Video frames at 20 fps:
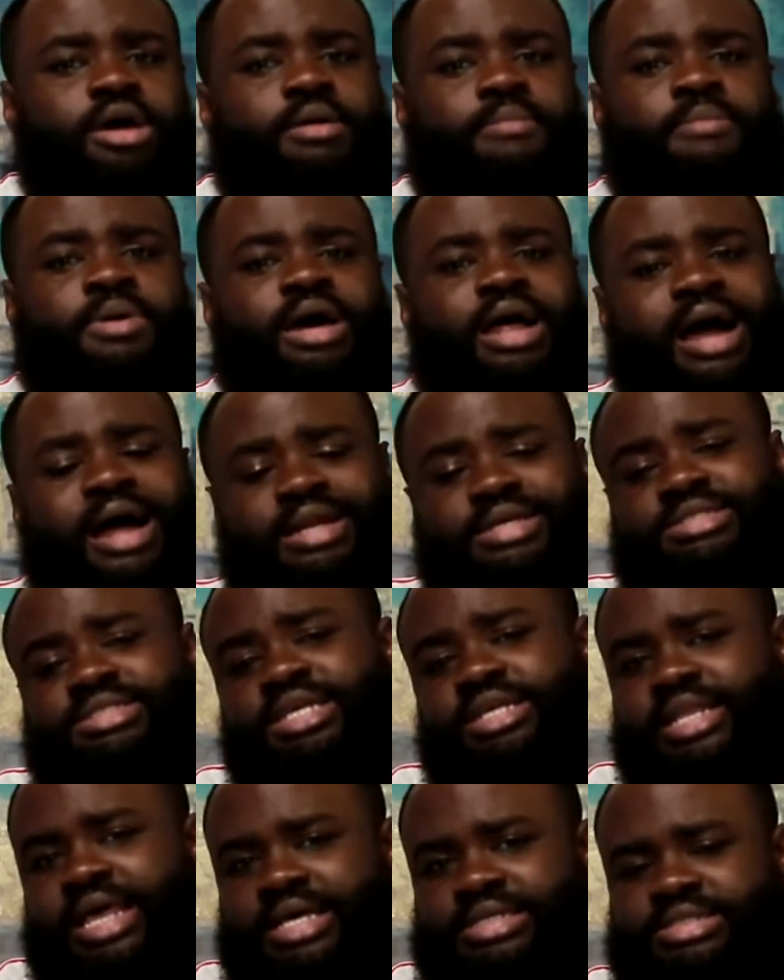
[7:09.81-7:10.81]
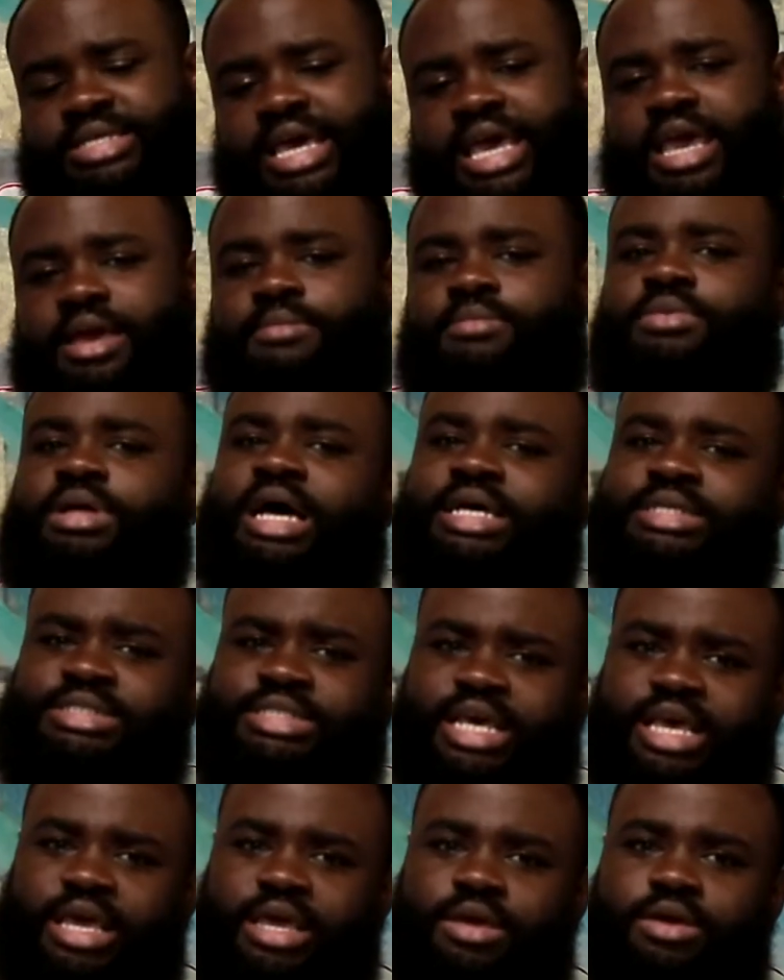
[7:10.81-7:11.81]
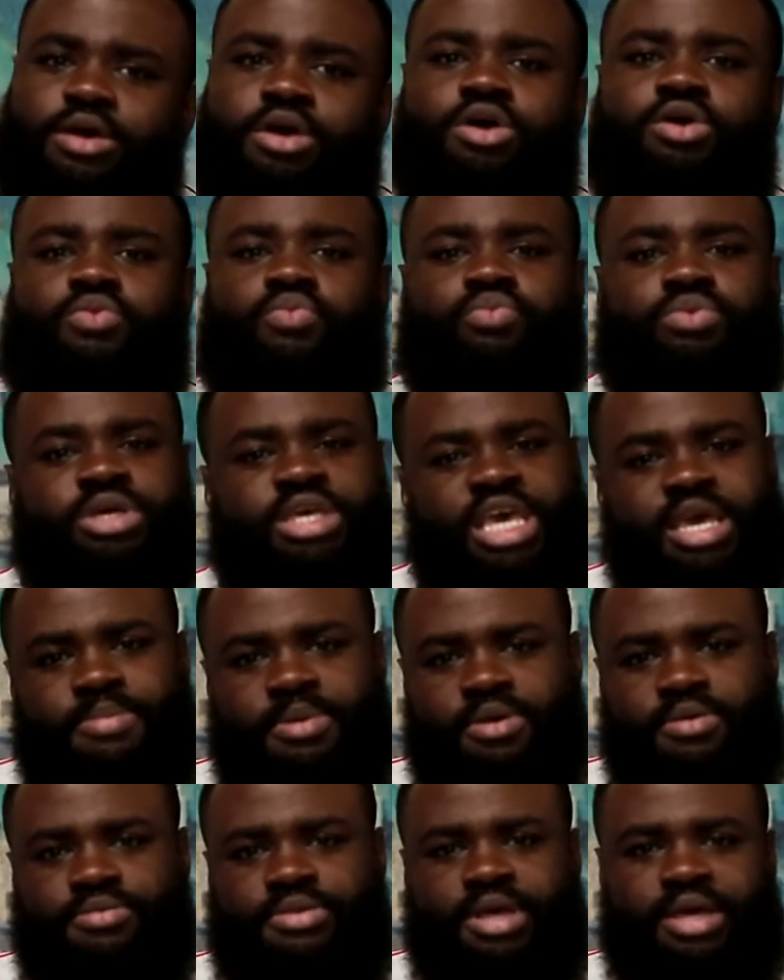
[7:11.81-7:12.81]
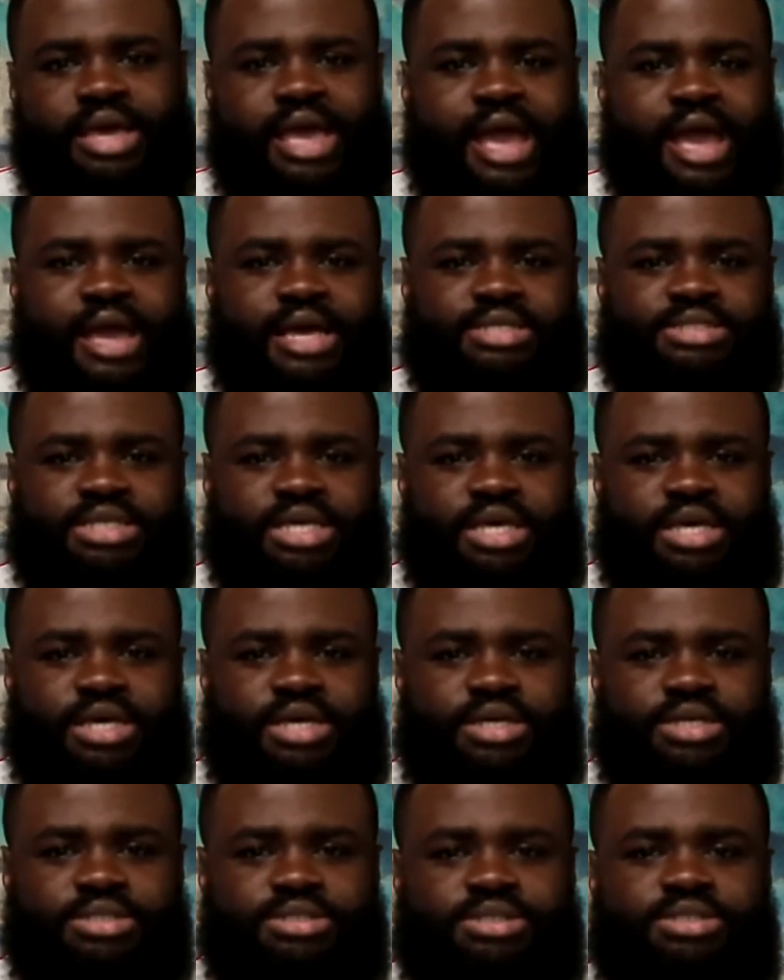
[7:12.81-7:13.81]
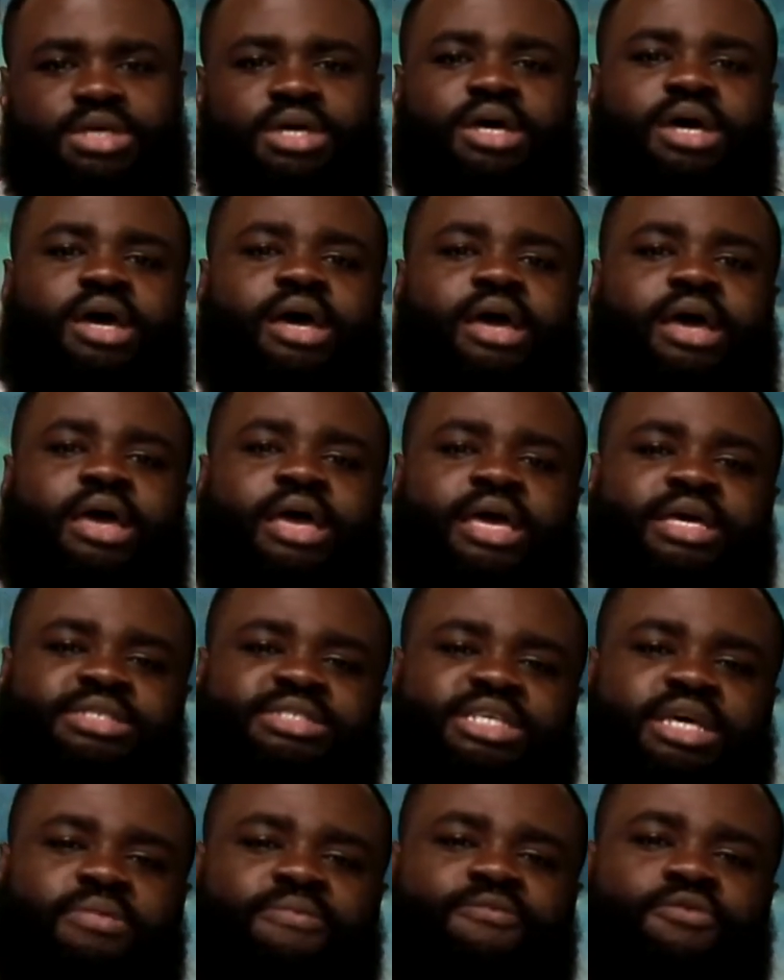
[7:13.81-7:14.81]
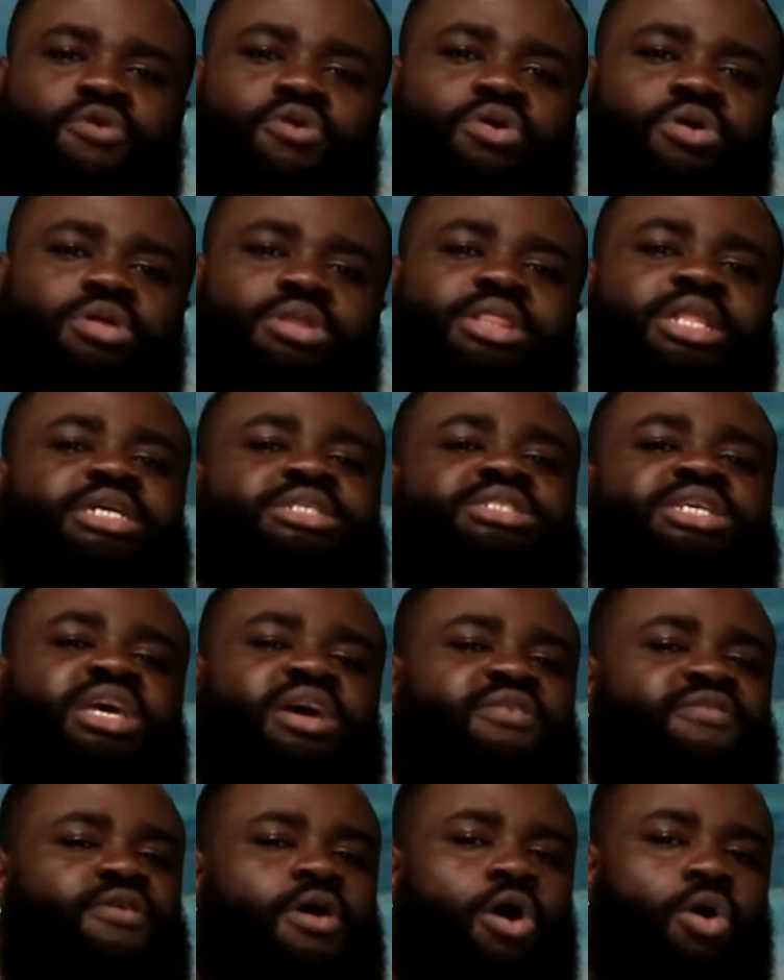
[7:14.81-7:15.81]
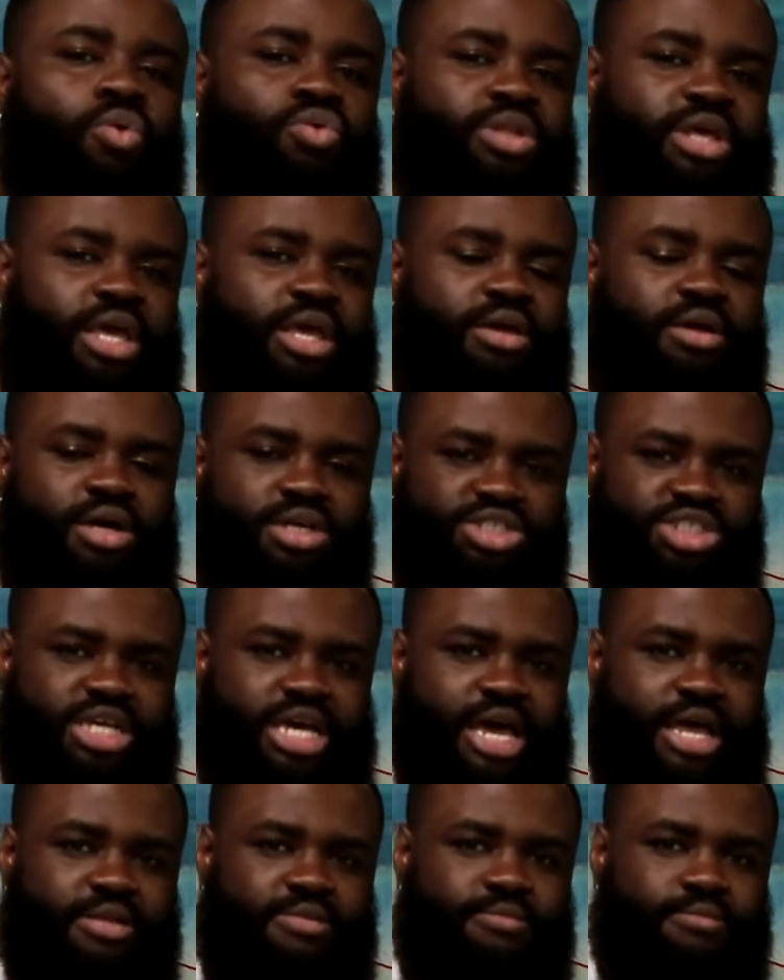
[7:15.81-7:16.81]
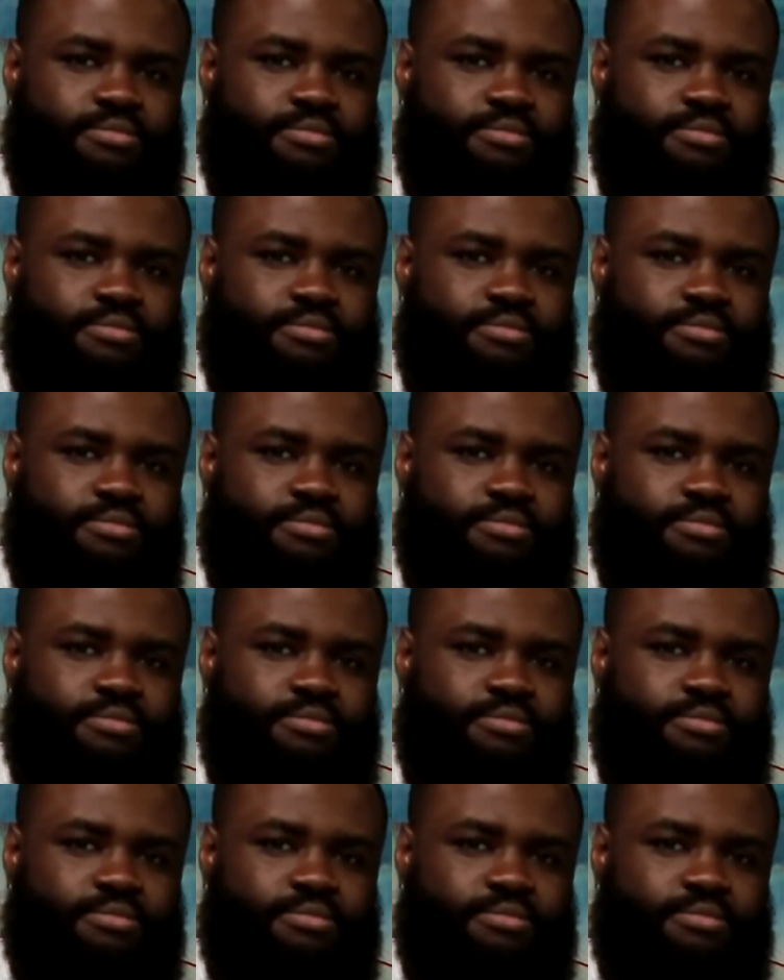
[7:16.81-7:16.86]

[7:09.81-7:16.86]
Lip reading: But honestly, next game, I say keep everything as is, except for let's give Holding a shot